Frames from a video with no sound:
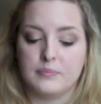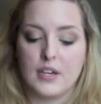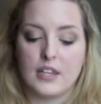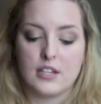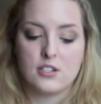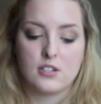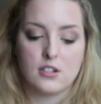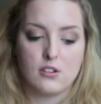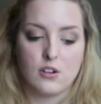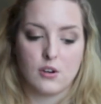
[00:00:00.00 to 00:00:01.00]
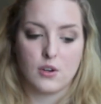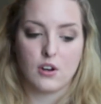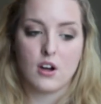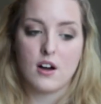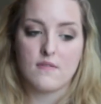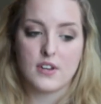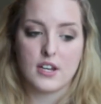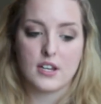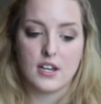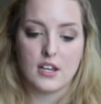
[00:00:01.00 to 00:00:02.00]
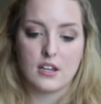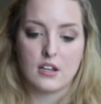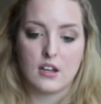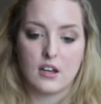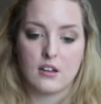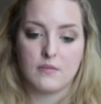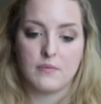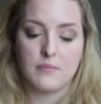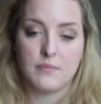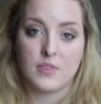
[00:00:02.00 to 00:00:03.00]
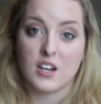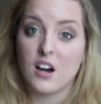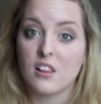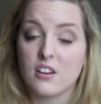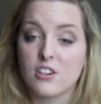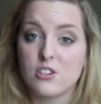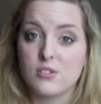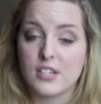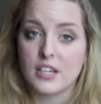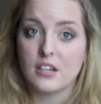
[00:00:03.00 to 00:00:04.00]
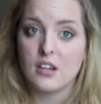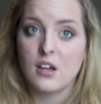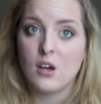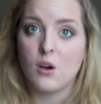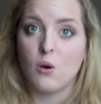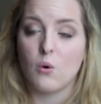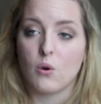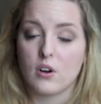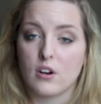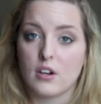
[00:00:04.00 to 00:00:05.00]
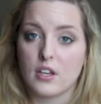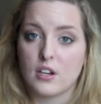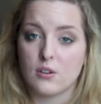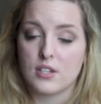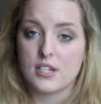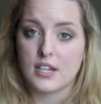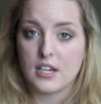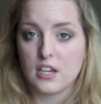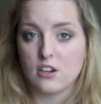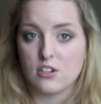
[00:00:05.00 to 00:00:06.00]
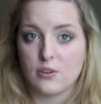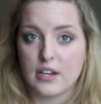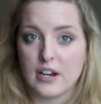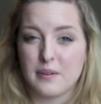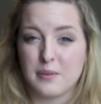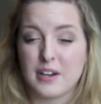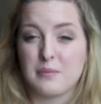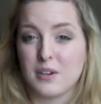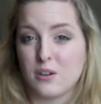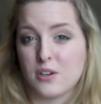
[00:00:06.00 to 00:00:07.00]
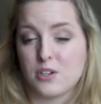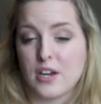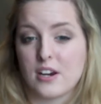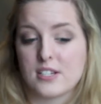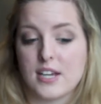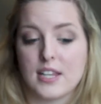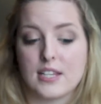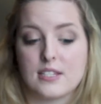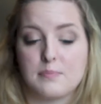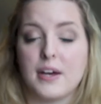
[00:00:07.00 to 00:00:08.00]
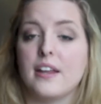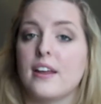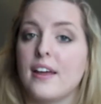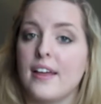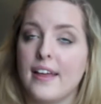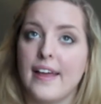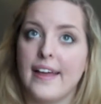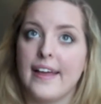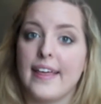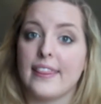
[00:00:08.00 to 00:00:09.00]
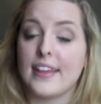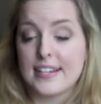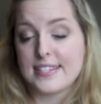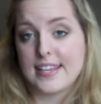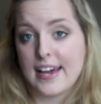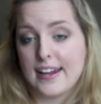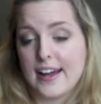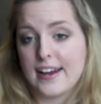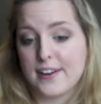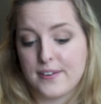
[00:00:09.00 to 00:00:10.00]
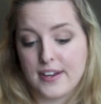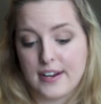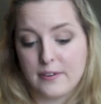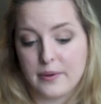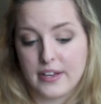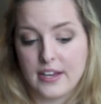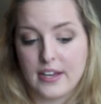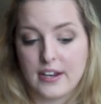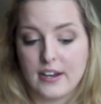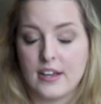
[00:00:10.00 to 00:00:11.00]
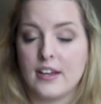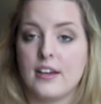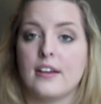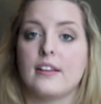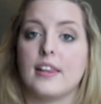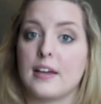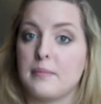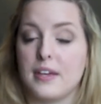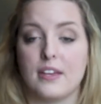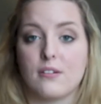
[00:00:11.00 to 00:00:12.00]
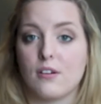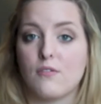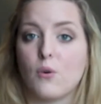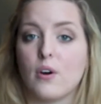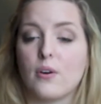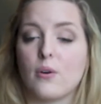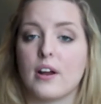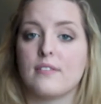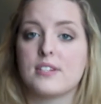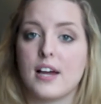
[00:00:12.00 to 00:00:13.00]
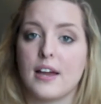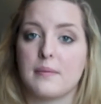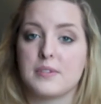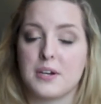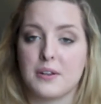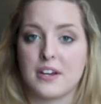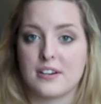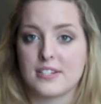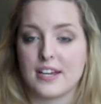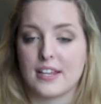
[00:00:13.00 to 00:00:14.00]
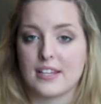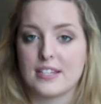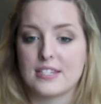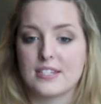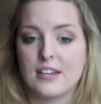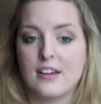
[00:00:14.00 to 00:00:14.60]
unless you're confident in the color you're choosing or the technique you're doing, I would recommend going to a hairstylist. But that said, I know not everyone can, like me, either afford or have time to go to the hairstylist.